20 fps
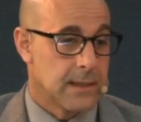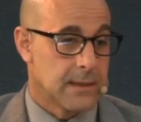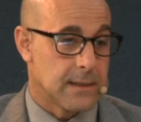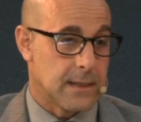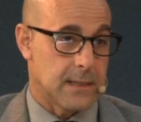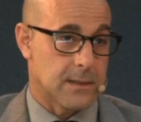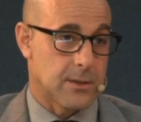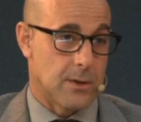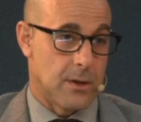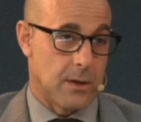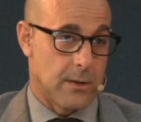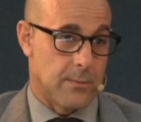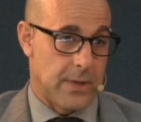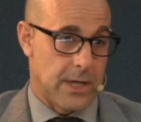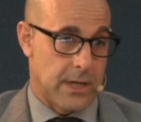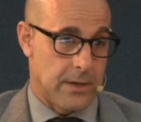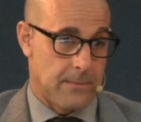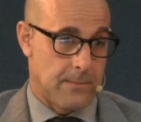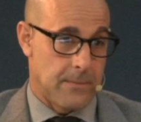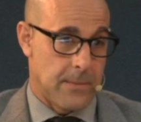That's all
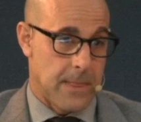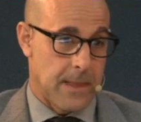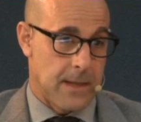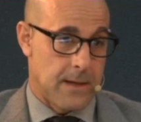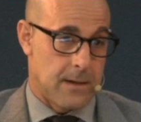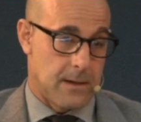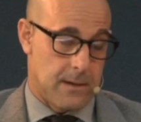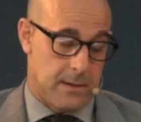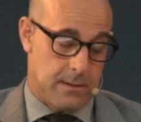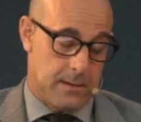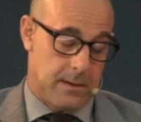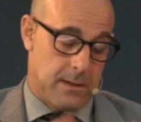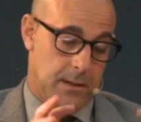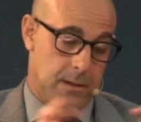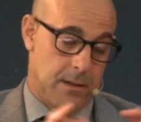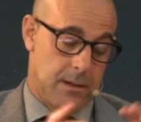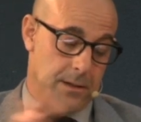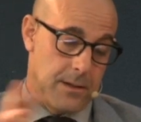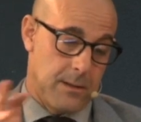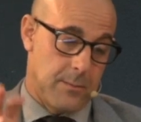about a,
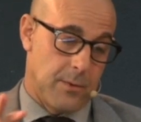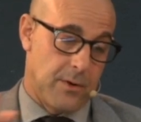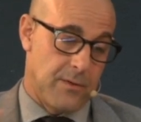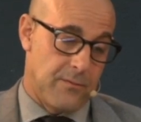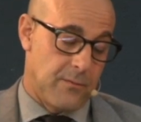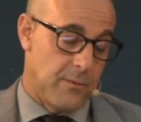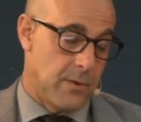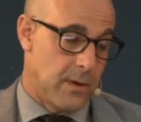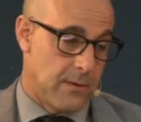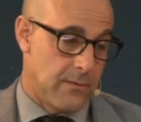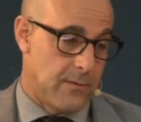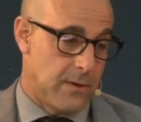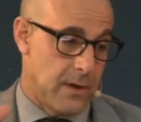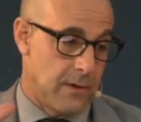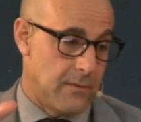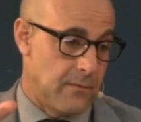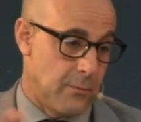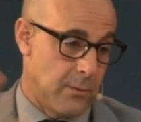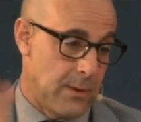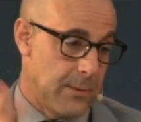a number of, of,
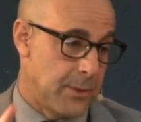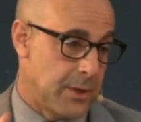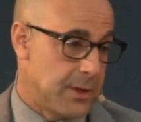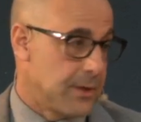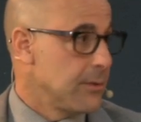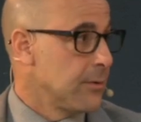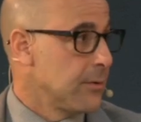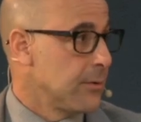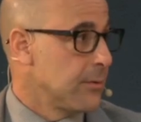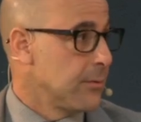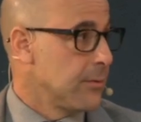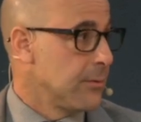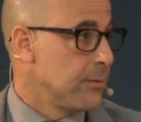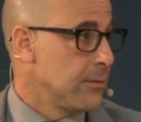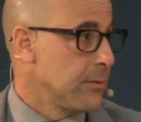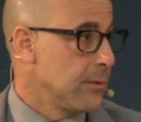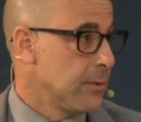of, women who,